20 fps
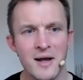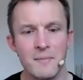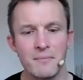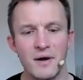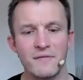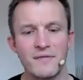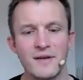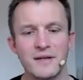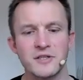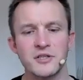
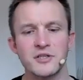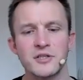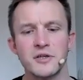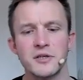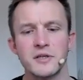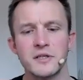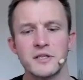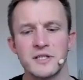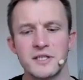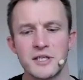but if there's a
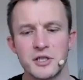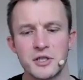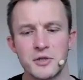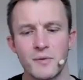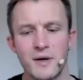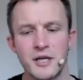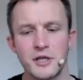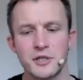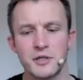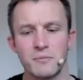certain
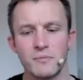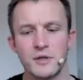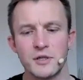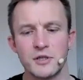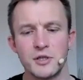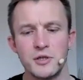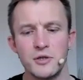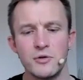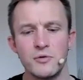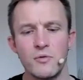situation
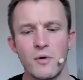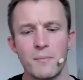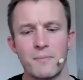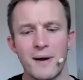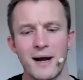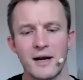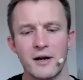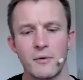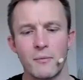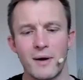which you
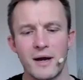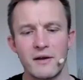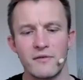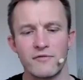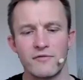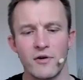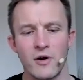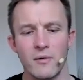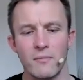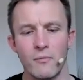back away
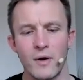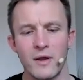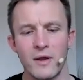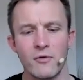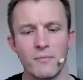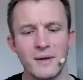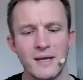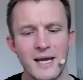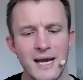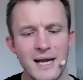from, whether
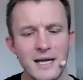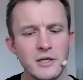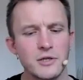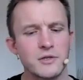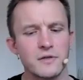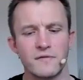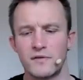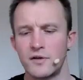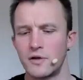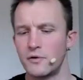it be
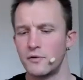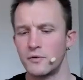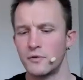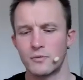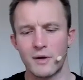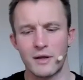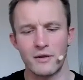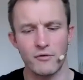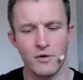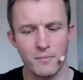interviews,
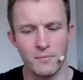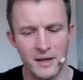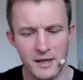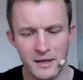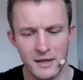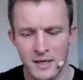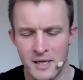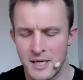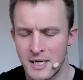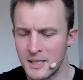whether it be